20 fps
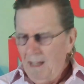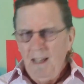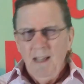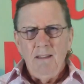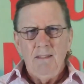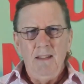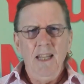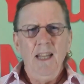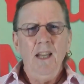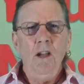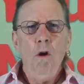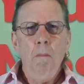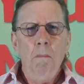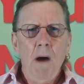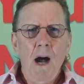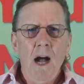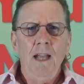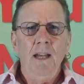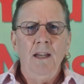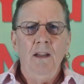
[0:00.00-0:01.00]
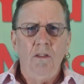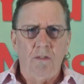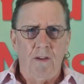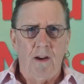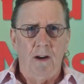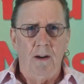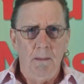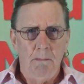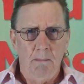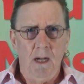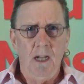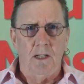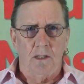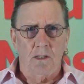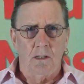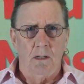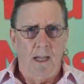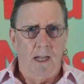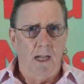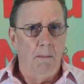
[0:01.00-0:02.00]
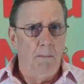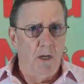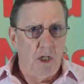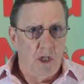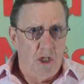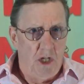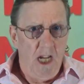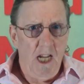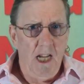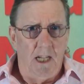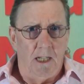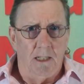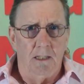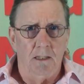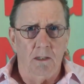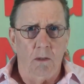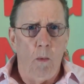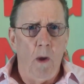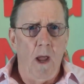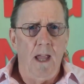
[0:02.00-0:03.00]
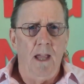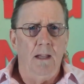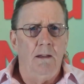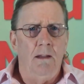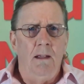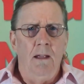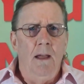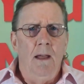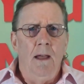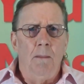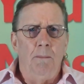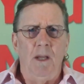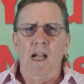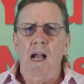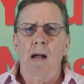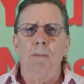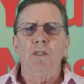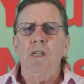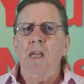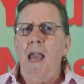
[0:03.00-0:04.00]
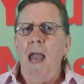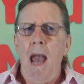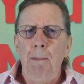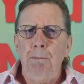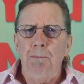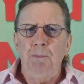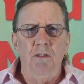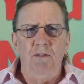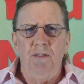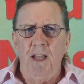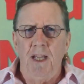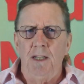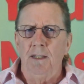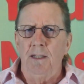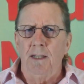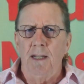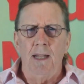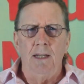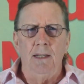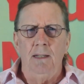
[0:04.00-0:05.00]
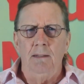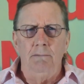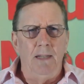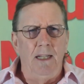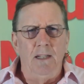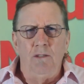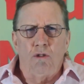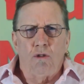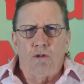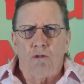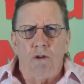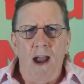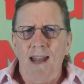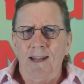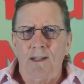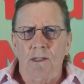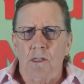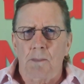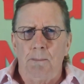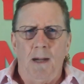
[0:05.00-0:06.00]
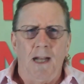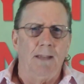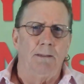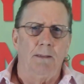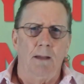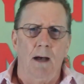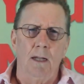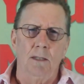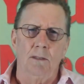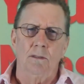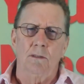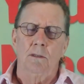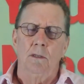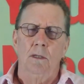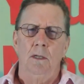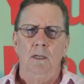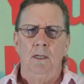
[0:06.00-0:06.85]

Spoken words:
The ego mind is very much like a machine in the way it becomes captivated and entranced by thoughts.